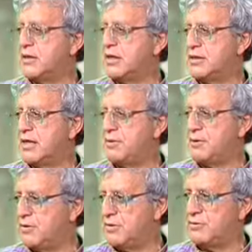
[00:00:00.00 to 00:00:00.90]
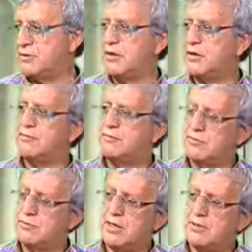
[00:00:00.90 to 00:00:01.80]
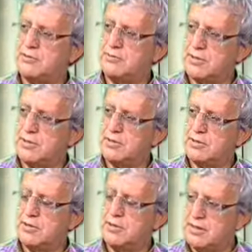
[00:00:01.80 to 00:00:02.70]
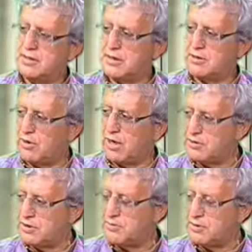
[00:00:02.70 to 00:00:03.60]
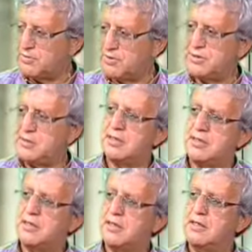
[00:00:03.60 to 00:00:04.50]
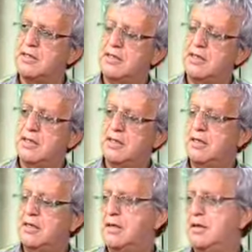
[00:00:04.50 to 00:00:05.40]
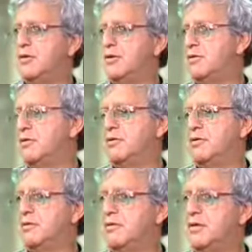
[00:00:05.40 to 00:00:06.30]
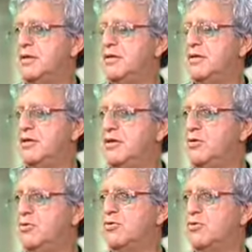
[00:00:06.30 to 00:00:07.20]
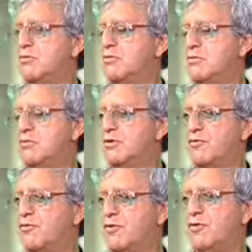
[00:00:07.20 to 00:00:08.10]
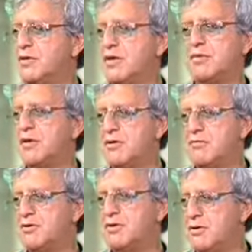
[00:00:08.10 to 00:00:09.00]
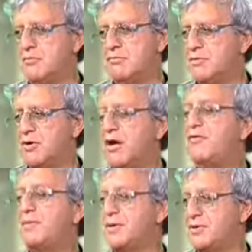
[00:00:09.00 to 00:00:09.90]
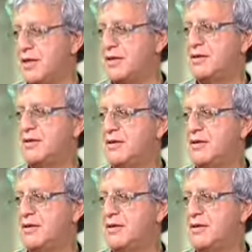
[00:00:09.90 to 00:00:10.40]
what has happened in the decade of the 2000, when India gradually but persistently, and the Hindu rate of growth is something, people laugh about that.